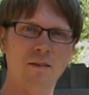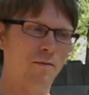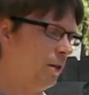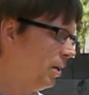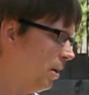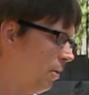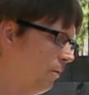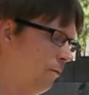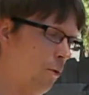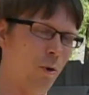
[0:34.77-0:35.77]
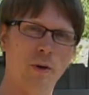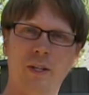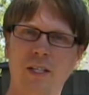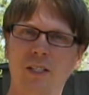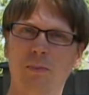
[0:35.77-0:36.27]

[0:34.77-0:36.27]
video for these